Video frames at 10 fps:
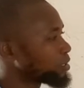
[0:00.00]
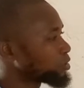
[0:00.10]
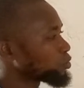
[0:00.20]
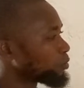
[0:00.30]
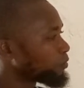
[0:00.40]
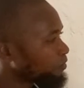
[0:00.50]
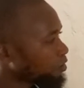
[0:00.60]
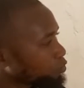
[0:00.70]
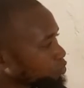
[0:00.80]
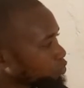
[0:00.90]
So,
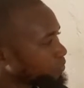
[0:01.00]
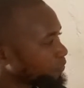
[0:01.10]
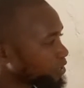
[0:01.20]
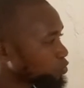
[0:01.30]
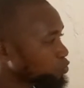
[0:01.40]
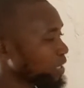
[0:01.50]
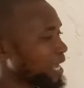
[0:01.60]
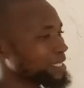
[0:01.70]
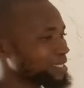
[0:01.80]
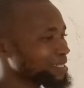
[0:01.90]
for the two
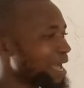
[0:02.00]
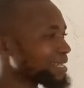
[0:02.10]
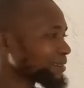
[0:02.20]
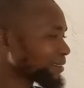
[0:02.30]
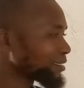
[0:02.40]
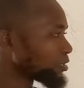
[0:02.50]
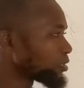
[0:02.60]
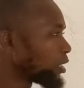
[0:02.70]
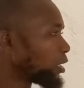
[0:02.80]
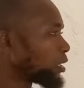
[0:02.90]
lines and C,